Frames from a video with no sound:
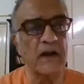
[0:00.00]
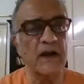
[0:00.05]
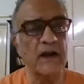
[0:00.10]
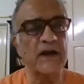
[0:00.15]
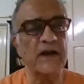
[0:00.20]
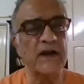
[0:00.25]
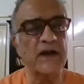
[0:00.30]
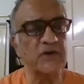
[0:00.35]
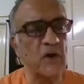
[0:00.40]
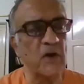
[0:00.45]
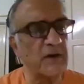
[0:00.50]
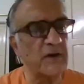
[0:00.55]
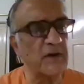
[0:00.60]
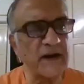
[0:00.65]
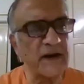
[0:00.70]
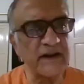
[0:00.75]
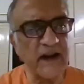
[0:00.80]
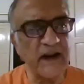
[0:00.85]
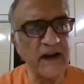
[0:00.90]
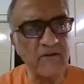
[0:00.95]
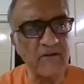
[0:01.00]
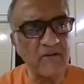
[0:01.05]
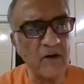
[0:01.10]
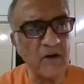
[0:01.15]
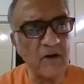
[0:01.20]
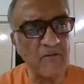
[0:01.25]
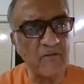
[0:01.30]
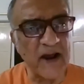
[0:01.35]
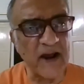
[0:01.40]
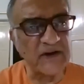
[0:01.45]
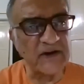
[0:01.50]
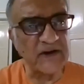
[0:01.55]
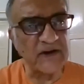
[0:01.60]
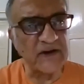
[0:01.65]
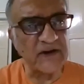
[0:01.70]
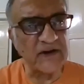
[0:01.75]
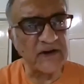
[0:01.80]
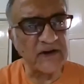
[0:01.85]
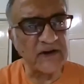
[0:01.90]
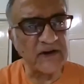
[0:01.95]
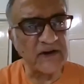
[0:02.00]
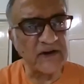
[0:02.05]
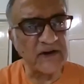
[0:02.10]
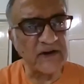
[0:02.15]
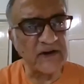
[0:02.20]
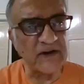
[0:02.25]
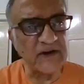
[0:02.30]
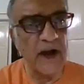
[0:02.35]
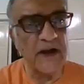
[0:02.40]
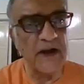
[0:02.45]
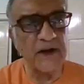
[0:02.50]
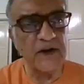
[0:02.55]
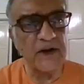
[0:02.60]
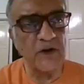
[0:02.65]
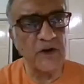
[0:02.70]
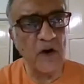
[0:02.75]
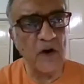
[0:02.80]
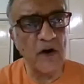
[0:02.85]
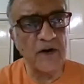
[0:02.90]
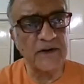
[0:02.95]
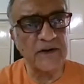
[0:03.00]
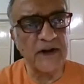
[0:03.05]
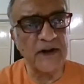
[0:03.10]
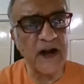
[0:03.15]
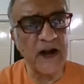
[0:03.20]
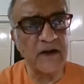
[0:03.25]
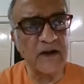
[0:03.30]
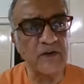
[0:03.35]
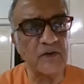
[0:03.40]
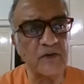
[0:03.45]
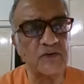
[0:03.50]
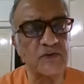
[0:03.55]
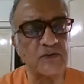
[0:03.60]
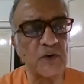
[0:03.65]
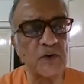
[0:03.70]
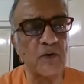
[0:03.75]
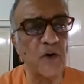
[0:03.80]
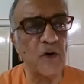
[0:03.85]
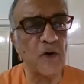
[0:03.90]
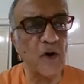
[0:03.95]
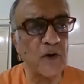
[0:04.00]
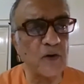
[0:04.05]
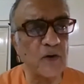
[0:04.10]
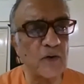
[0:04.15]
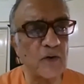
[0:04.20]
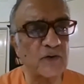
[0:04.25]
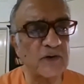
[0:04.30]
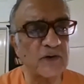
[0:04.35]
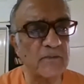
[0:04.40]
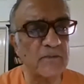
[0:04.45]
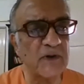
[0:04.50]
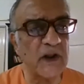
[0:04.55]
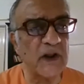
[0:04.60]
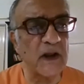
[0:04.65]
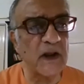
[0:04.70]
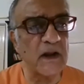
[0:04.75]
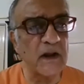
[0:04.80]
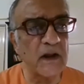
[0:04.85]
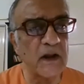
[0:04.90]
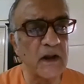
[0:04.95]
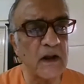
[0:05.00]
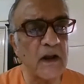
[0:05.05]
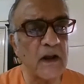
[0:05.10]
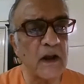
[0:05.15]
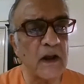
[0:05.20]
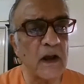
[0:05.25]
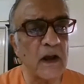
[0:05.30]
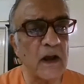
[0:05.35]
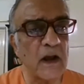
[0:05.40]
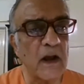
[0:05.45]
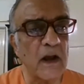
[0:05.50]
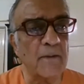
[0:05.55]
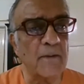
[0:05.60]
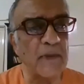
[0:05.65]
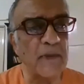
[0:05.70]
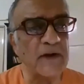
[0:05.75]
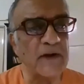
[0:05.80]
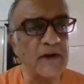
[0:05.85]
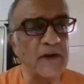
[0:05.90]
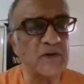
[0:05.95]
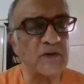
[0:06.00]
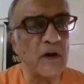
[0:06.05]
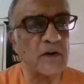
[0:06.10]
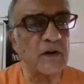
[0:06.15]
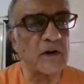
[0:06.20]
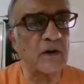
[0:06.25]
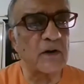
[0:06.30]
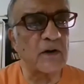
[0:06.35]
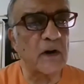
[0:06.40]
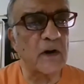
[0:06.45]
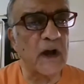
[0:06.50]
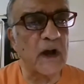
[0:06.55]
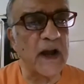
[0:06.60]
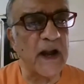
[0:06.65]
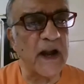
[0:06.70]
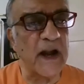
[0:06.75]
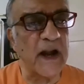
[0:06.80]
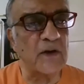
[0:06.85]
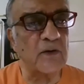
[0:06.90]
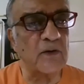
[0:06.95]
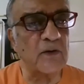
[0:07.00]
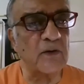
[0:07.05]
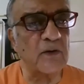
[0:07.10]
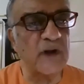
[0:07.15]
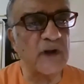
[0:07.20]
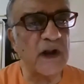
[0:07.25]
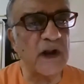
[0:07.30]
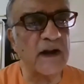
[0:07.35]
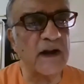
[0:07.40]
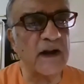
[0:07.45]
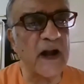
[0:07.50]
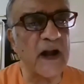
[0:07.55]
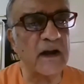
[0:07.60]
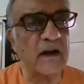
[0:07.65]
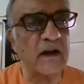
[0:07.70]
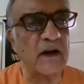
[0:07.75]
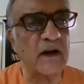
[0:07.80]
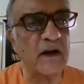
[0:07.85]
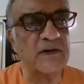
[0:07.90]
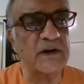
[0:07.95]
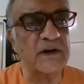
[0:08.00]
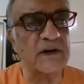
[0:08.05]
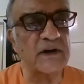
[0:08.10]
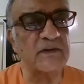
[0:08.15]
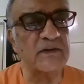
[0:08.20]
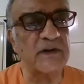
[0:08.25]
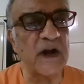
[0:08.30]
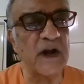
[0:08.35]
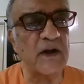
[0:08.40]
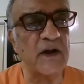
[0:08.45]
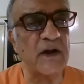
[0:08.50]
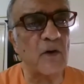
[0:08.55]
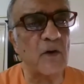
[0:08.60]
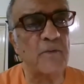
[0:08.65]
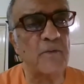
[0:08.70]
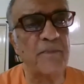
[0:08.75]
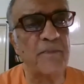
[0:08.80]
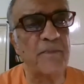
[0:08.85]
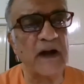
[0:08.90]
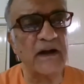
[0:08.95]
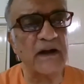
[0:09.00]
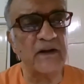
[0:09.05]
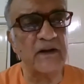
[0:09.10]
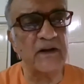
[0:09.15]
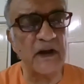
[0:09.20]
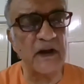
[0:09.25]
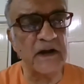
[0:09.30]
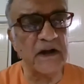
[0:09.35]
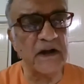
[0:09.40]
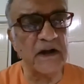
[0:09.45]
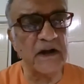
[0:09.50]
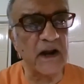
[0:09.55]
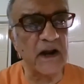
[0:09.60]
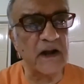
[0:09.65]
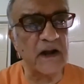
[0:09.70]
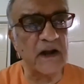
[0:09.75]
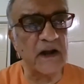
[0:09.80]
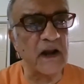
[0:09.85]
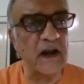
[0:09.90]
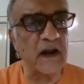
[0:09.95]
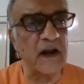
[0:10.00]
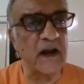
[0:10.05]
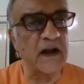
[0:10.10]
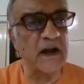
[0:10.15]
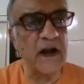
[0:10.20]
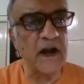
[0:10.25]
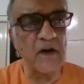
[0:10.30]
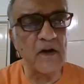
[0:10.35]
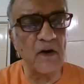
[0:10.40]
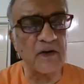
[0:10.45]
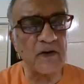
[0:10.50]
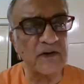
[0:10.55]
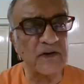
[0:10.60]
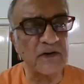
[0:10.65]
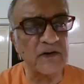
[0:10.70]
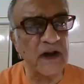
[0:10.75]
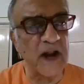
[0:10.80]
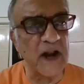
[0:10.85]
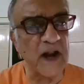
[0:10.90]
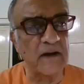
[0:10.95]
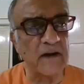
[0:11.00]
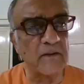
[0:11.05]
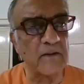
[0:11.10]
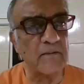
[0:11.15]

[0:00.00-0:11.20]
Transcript: It's not at the level of action. So it is not that you should not do something. I mean, it's not correct to say that Krishnaji said, don't practice any technique. He did not say that.